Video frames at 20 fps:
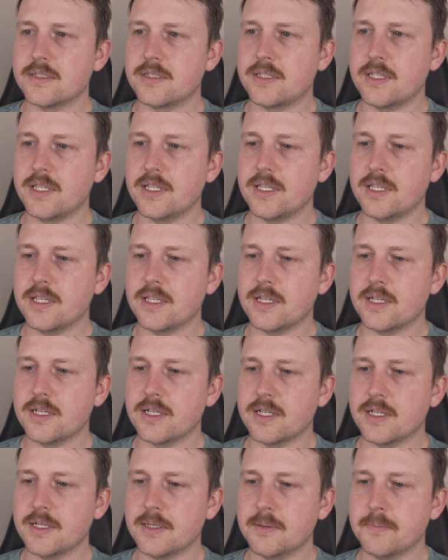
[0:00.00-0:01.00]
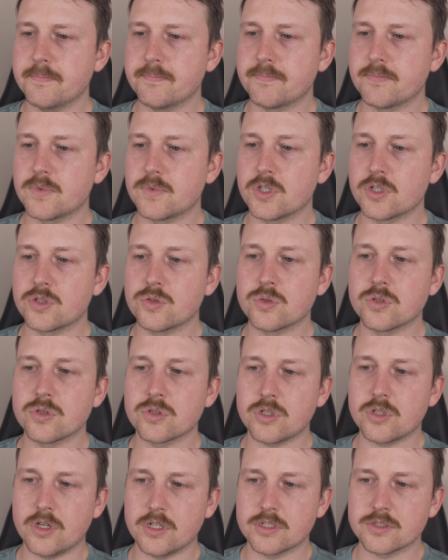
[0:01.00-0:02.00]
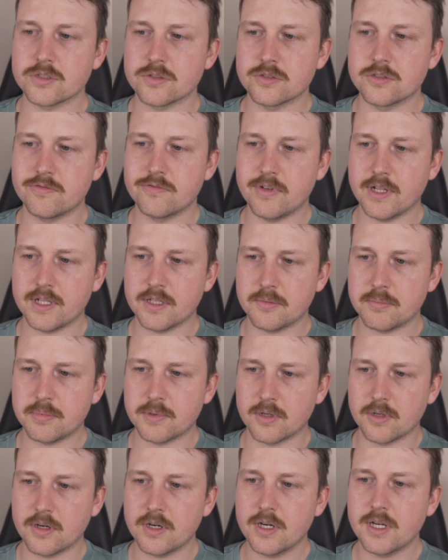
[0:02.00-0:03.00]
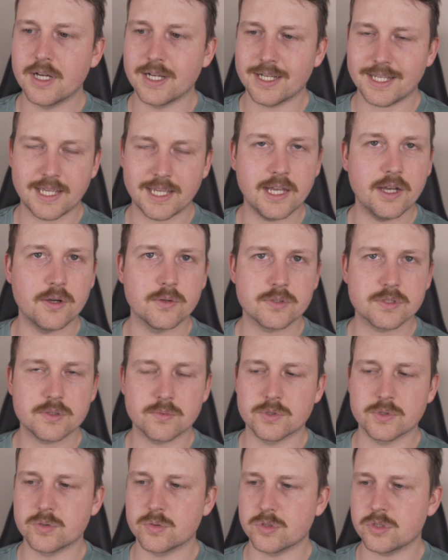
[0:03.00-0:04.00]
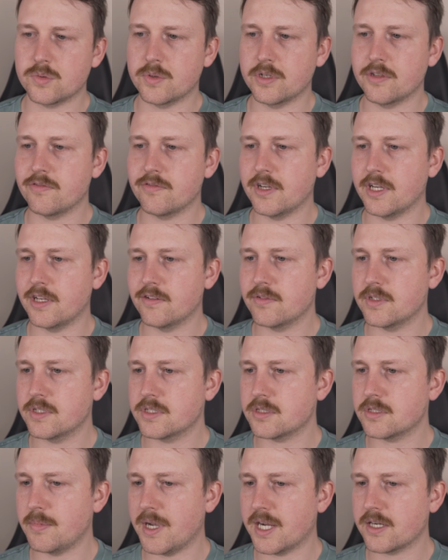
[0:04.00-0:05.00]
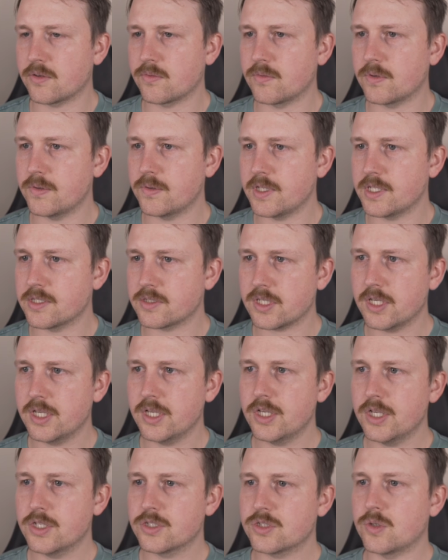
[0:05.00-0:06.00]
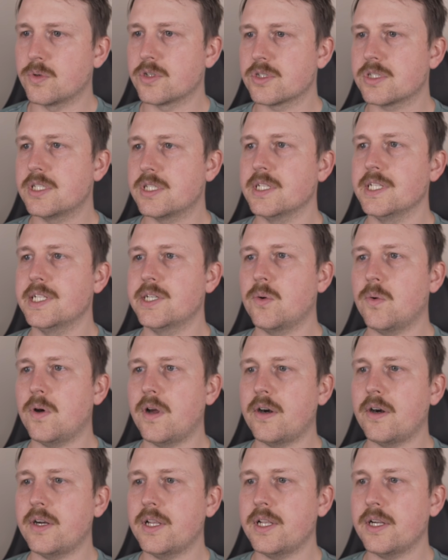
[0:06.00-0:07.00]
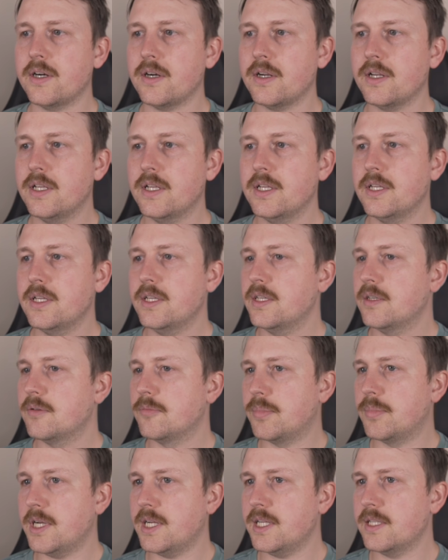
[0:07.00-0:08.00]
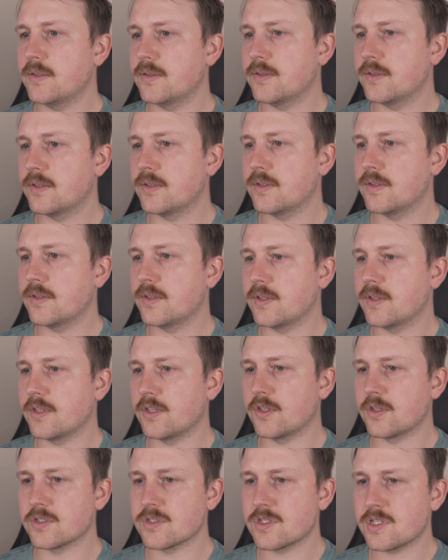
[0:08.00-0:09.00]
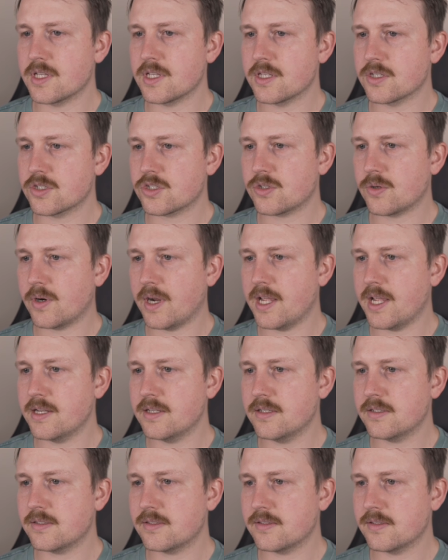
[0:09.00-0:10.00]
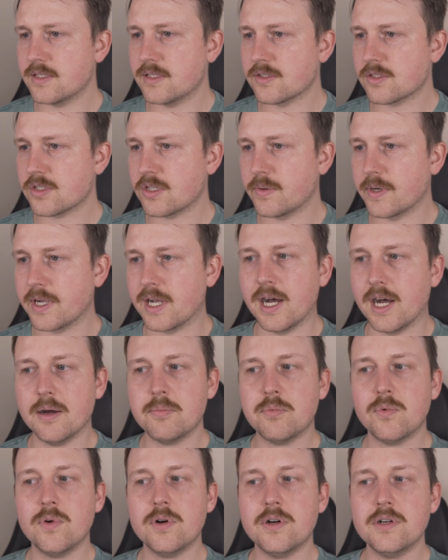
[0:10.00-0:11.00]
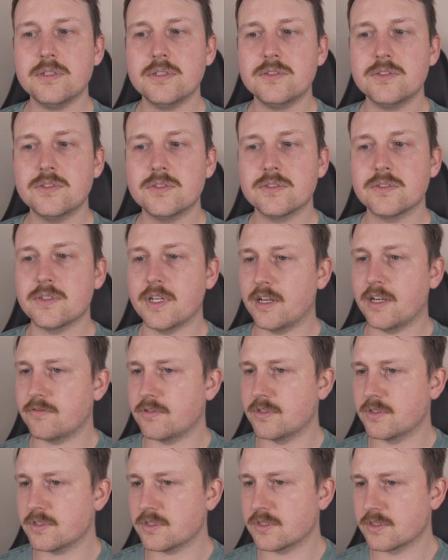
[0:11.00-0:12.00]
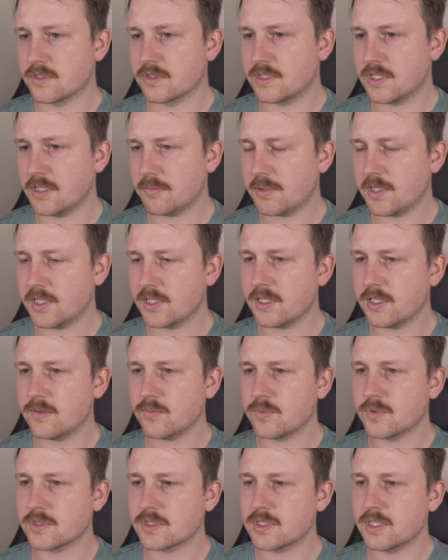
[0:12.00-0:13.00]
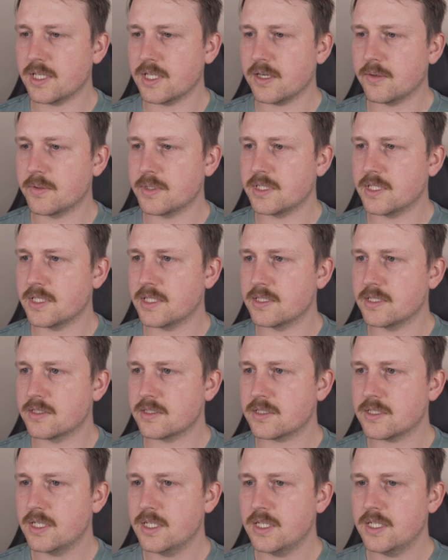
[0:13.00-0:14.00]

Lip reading: the Google Console developer account, which was 25 smackaroonies. So we're still underwater here, but you can see this trend is going upwards after this little dip here. We'll see how it does